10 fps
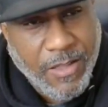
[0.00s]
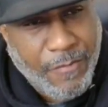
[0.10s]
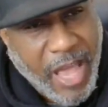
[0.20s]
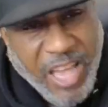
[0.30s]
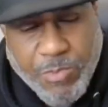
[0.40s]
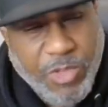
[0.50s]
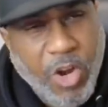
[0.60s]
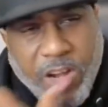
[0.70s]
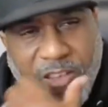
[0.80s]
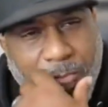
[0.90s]
The vast
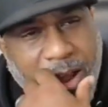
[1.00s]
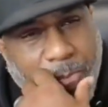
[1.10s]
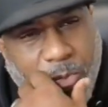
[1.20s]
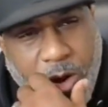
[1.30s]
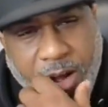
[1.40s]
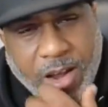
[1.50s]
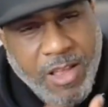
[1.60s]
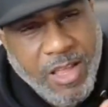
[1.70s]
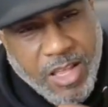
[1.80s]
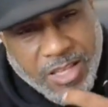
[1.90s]
majority of my
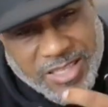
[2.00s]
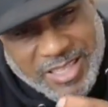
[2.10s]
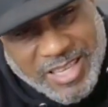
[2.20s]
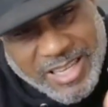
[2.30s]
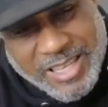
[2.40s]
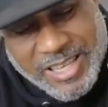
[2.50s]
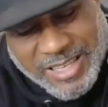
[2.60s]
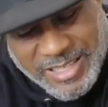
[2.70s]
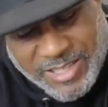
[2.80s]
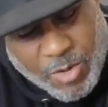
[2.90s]
prayer is getting
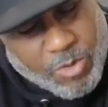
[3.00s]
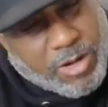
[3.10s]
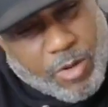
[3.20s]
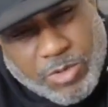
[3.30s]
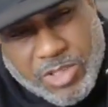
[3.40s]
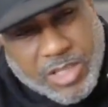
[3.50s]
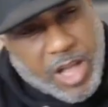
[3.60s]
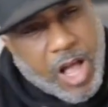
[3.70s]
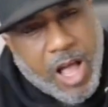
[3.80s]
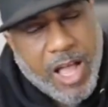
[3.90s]
in so close to
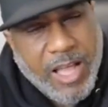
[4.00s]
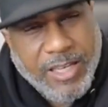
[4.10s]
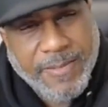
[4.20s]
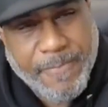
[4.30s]
God